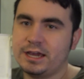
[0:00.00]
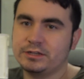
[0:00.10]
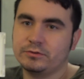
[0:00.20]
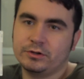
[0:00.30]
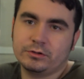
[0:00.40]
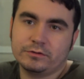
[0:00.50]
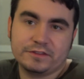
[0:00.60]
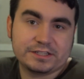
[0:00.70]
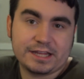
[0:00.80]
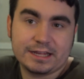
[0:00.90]
I don't know if
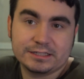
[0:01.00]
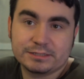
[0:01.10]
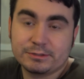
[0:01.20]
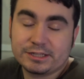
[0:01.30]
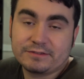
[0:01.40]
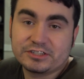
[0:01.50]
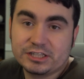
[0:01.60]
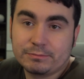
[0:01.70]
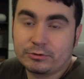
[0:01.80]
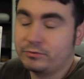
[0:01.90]
this has supposed to have a
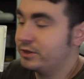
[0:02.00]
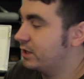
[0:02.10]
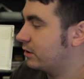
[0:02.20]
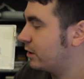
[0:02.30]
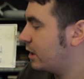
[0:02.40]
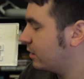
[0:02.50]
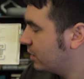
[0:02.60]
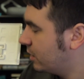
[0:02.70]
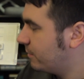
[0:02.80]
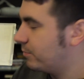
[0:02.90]
slipper with it or not,
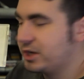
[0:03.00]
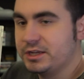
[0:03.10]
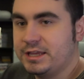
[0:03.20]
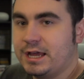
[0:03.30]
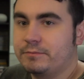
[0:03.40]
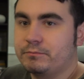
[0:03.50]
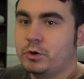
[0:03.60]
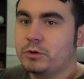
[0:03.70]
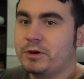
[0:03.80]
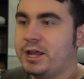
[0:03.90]
but yeah,
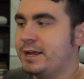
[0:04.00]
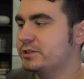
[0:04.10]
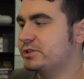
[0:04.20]
Pokemon X.